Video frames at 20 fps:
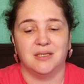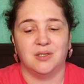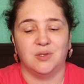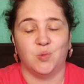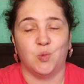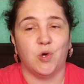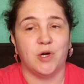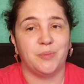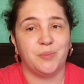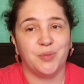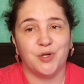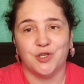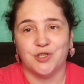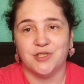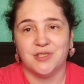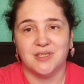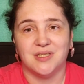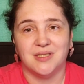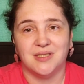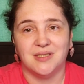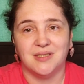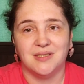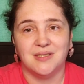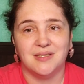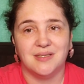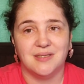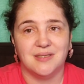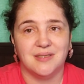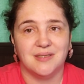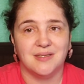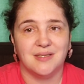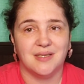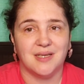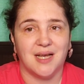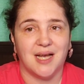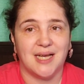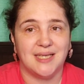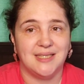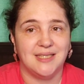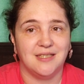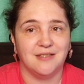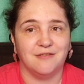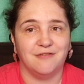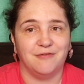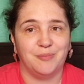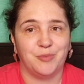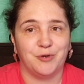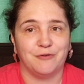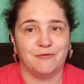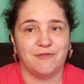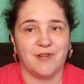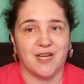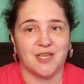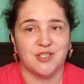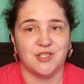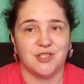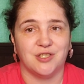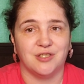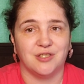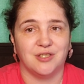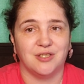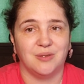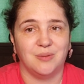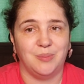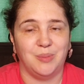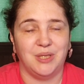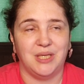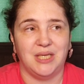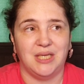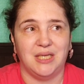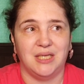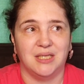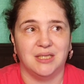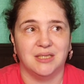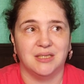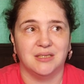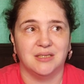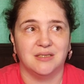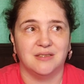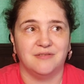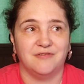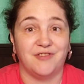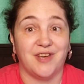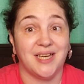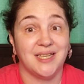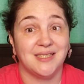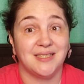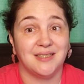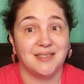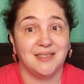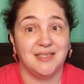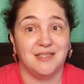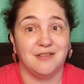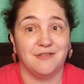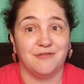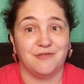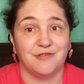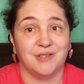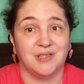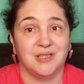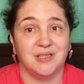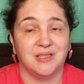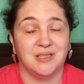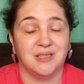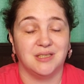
One person's idea of perfection could be vastly different.